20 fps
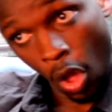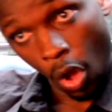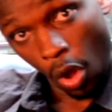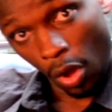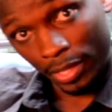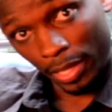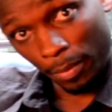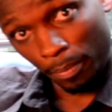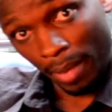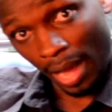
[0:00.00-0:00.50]

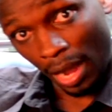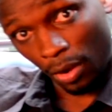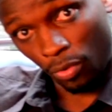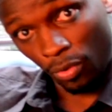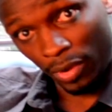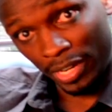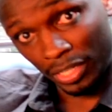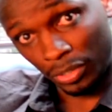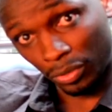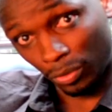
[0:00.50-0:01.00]
on the back
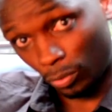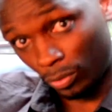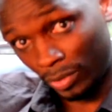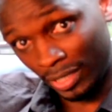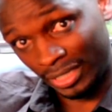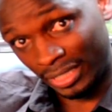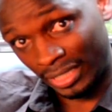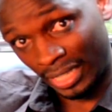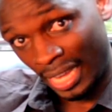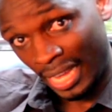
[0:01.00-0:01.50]
window,
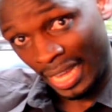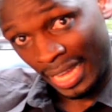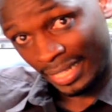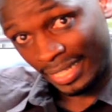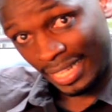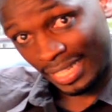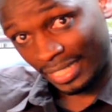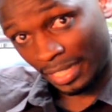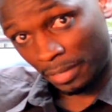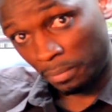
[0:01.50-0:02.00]
which
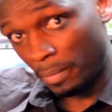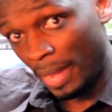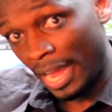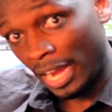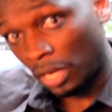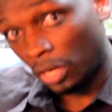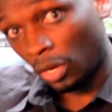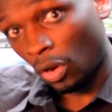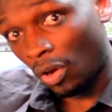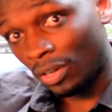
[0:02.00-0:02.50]
doesn't
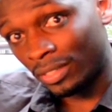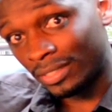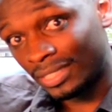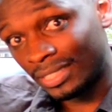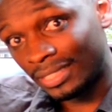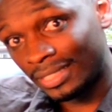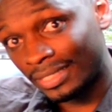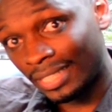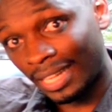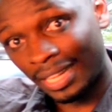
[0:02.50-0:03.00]
make long
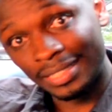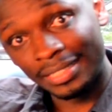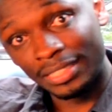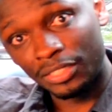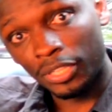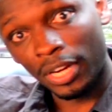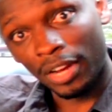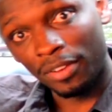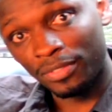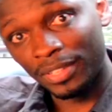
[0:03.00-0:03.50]
distance
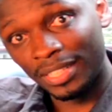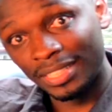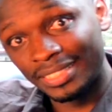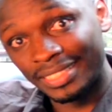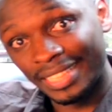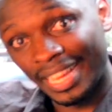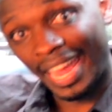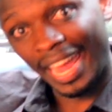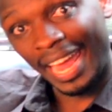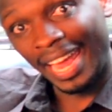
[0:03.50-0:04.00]
travels
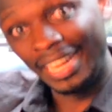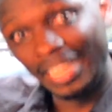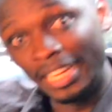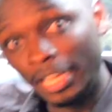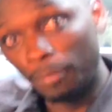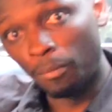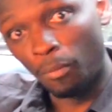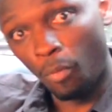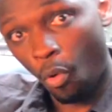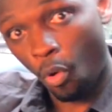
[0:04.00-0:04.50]
any
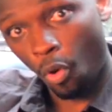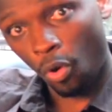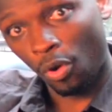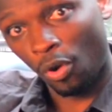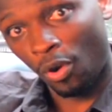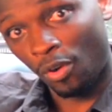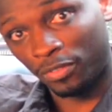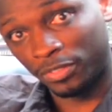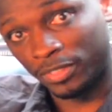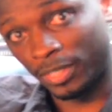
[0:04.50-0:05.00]
more
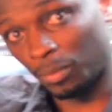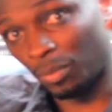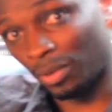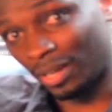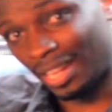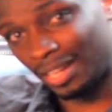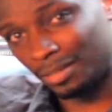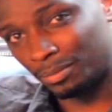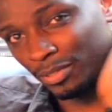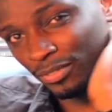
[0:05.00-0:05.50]
comfortable.
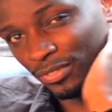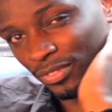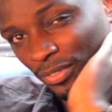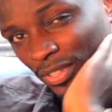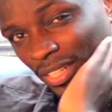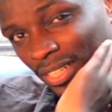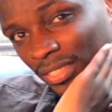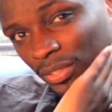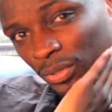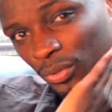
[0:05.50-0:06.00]
I'll be
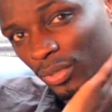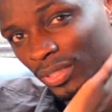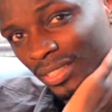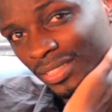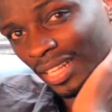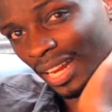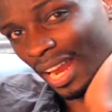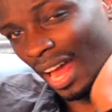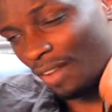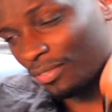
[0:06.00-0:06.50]
really squeezed,
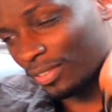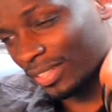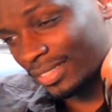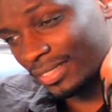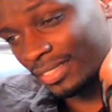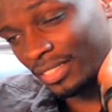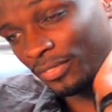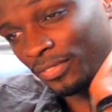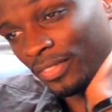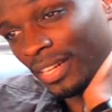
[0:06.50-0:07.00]
I'll have a
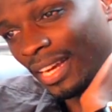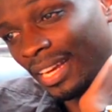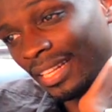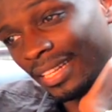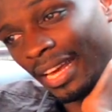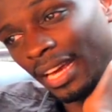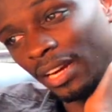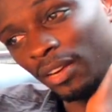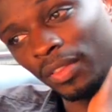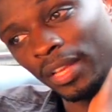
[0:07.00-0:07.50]
stiff neck at
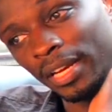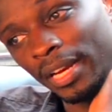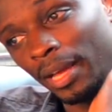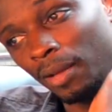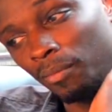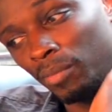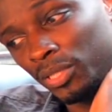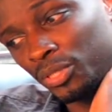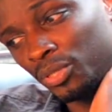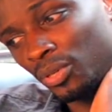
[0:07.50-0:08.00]
the end of the day,
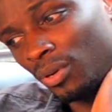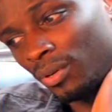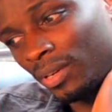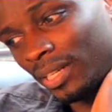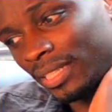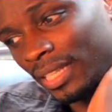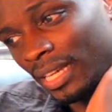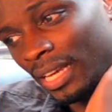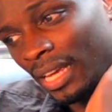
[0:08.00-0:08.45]
but you know what?